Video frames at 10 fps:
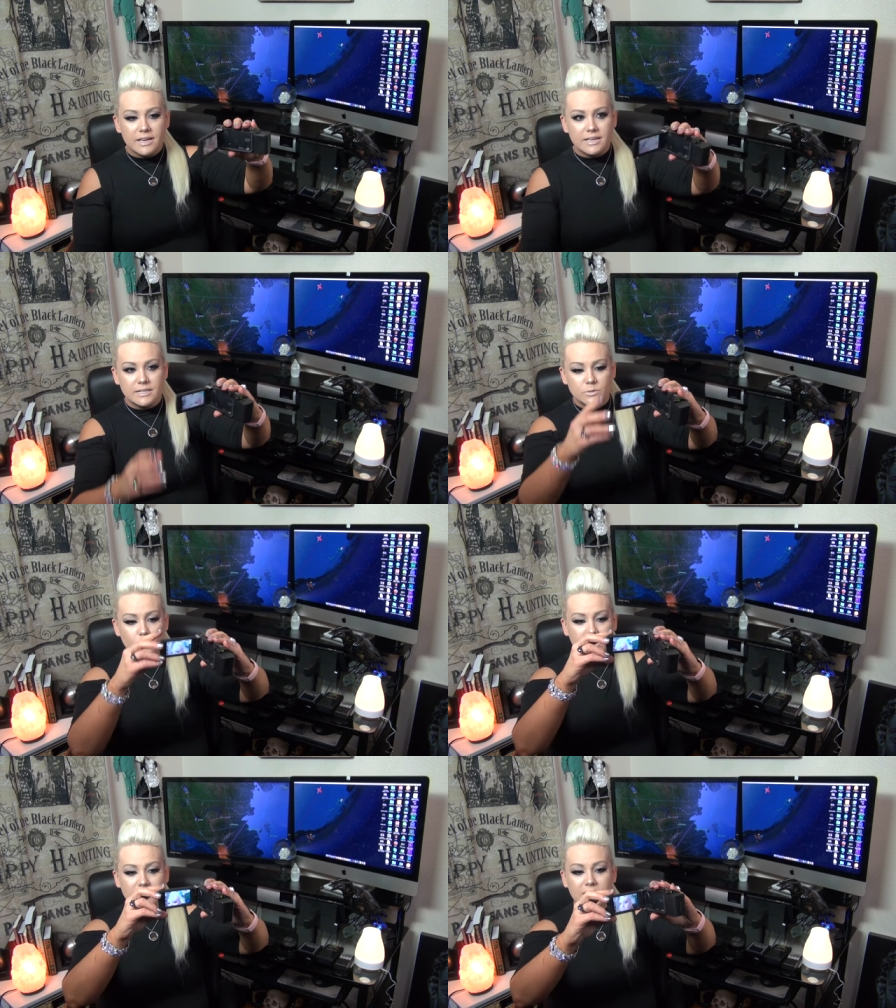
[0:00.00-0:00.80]
is
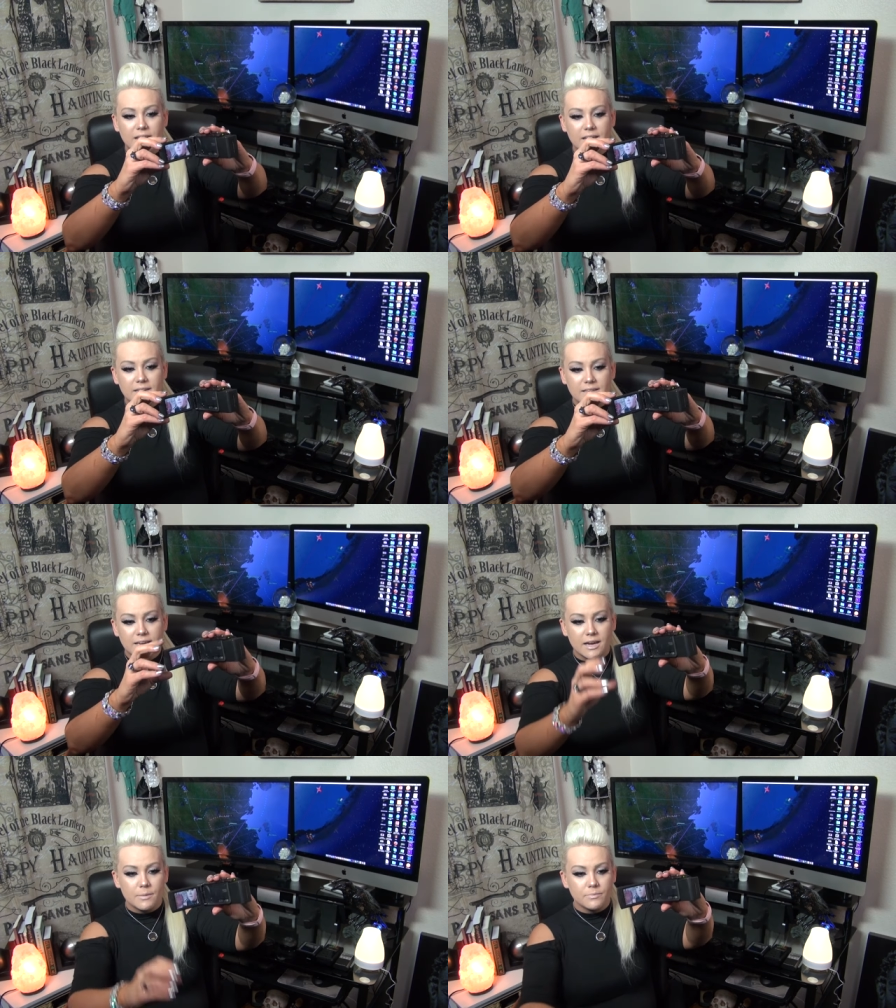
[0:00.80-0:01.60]
with the handy
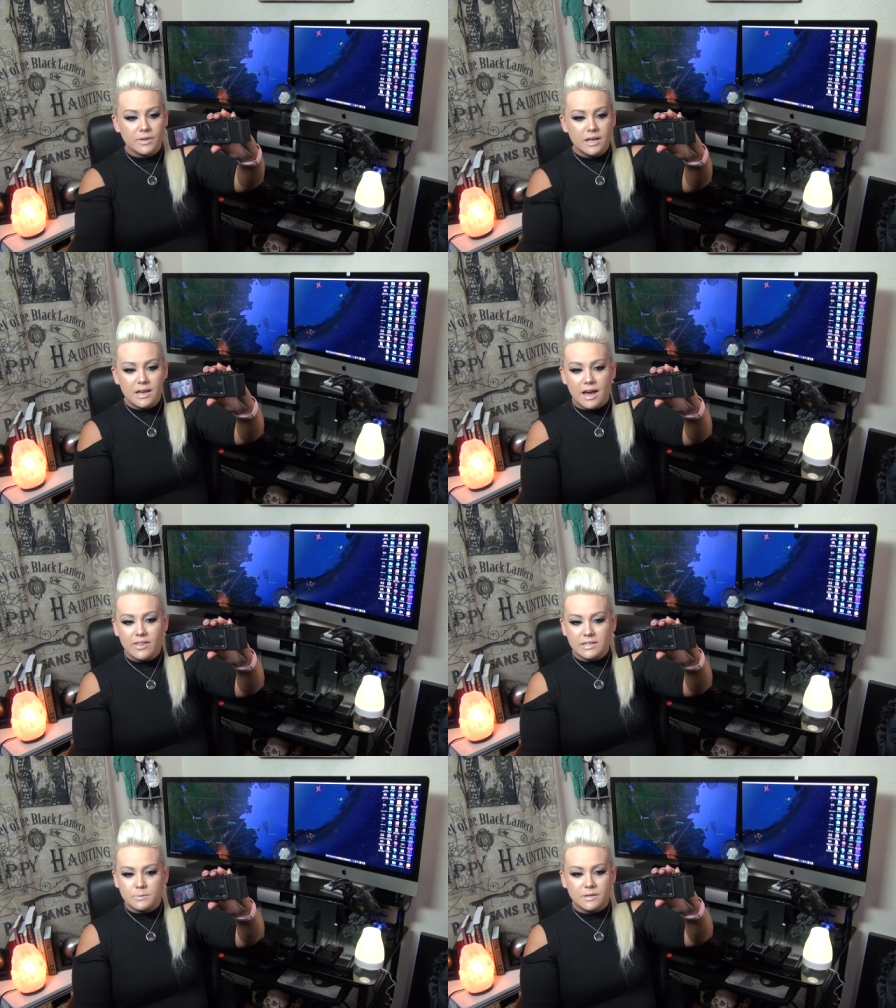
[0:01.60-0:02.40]
cam and
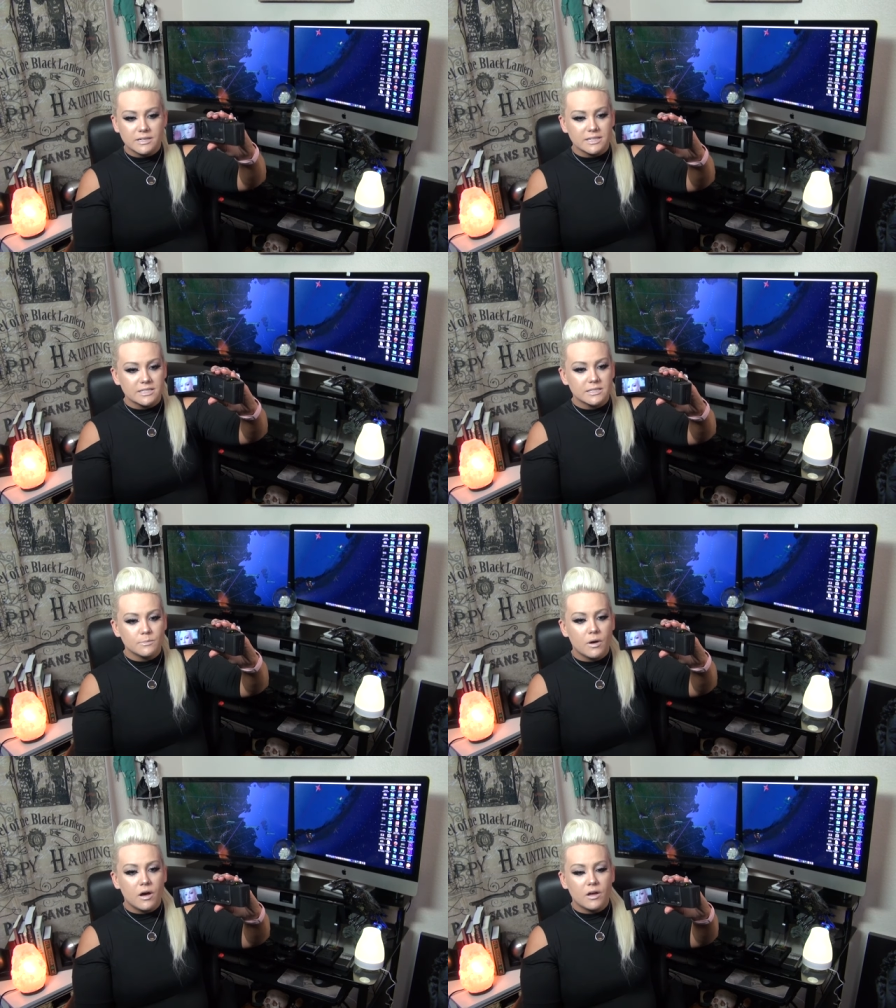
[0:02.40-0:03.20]
that's because it's
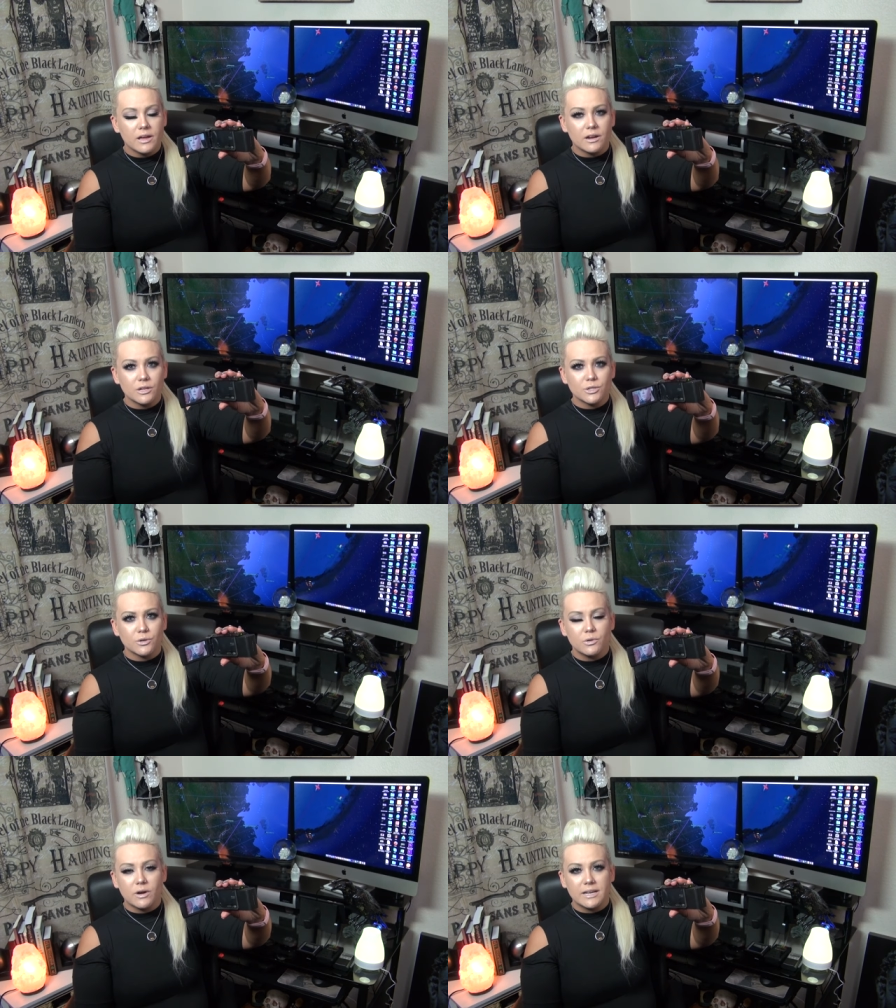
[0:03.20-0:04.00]
small and I'll show
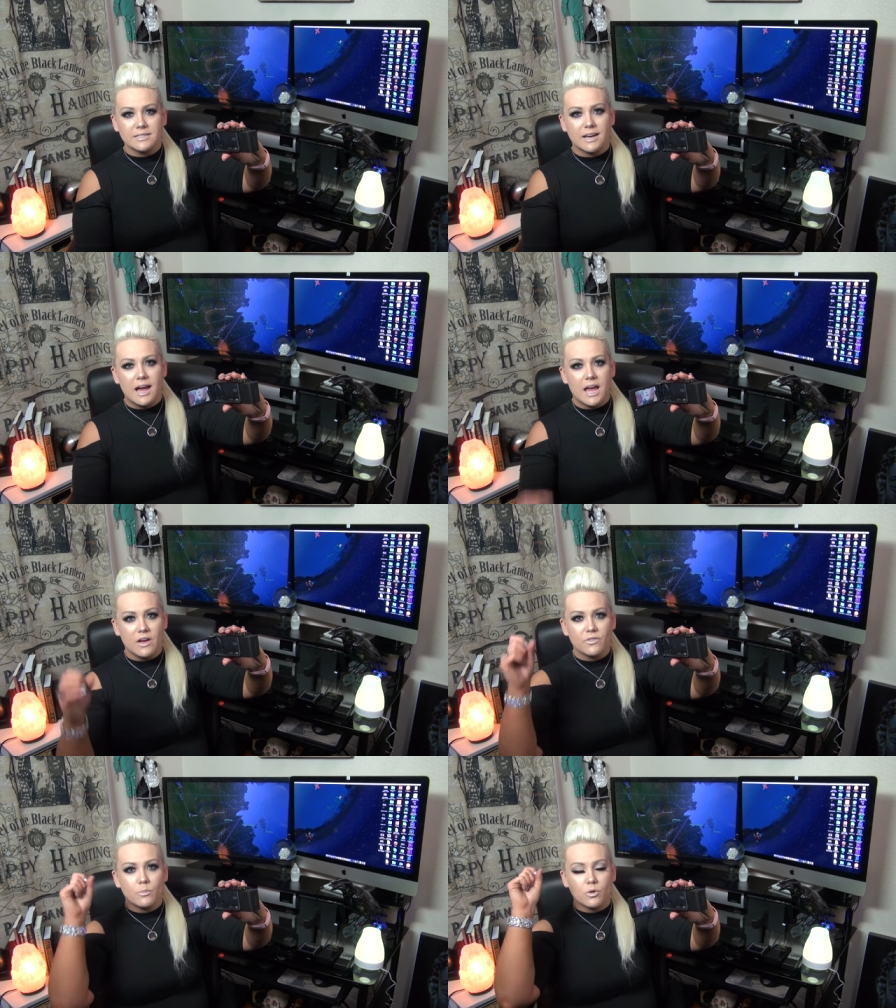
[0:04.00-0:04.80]
you guys like I
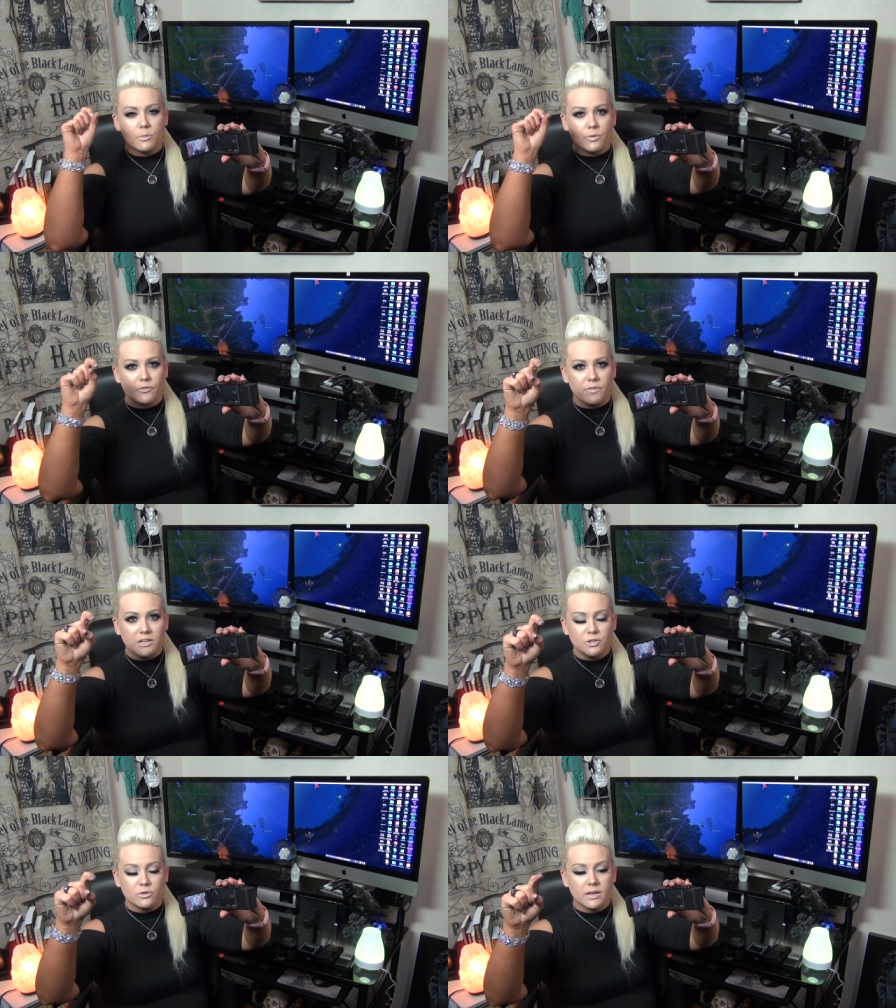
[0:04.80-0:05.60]
have a more
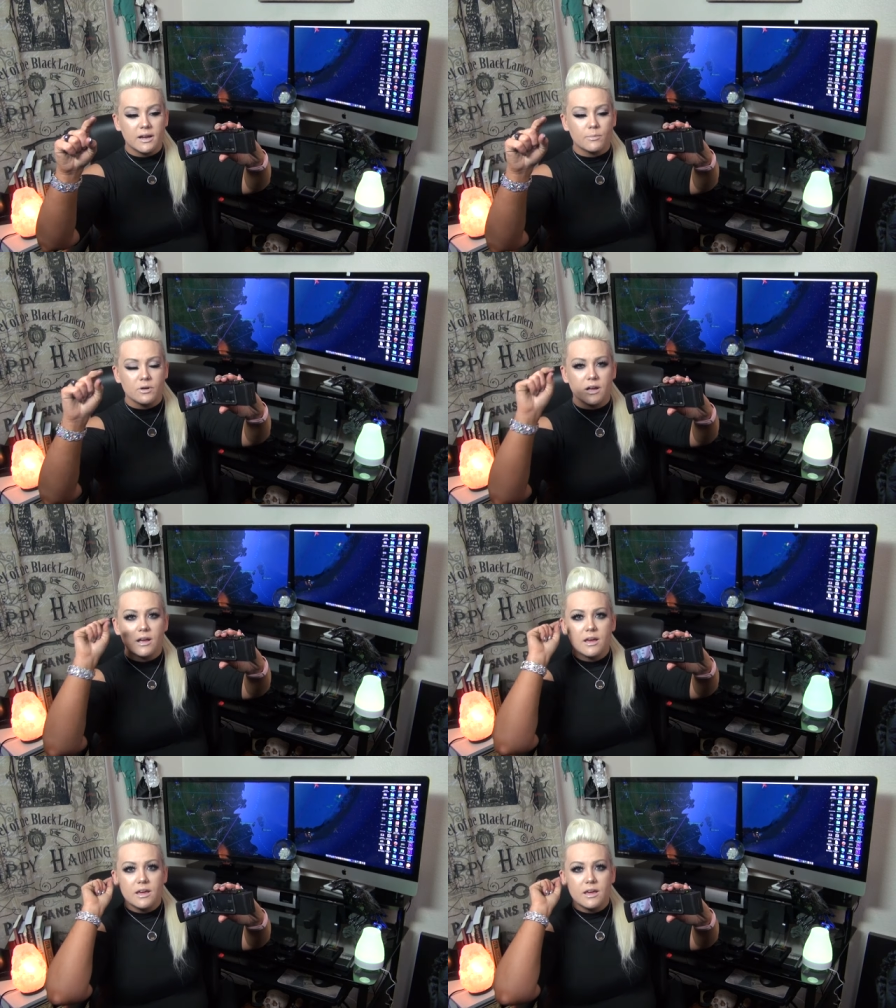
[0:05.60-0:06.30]
professional camera